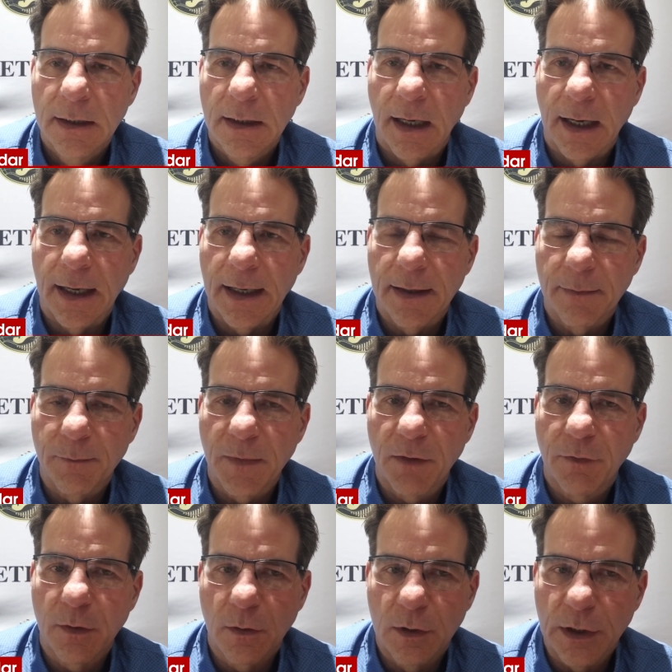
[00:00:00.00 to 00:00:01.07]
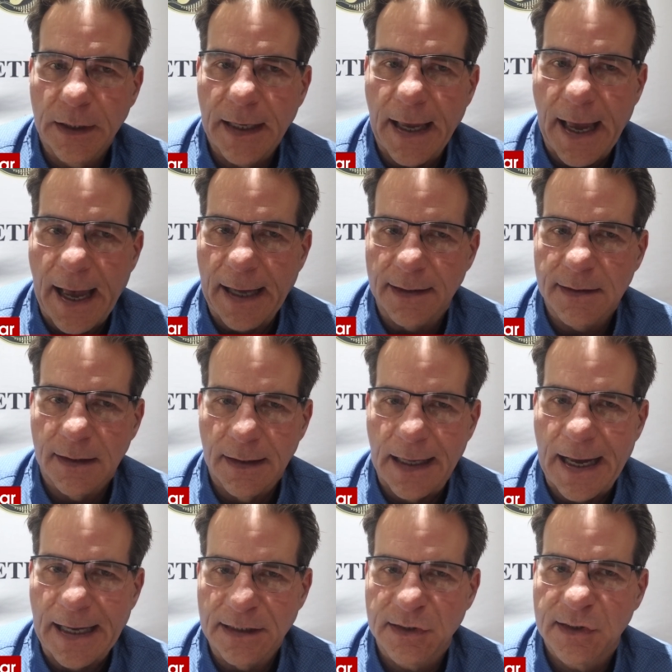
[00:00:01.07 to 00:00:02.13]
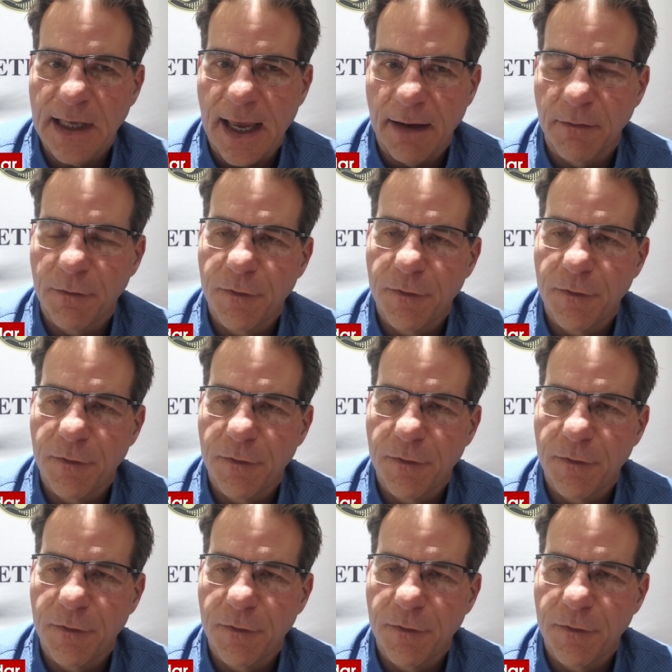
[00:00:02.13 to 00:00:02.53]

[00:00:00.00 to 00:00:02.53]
If you look at the last 10,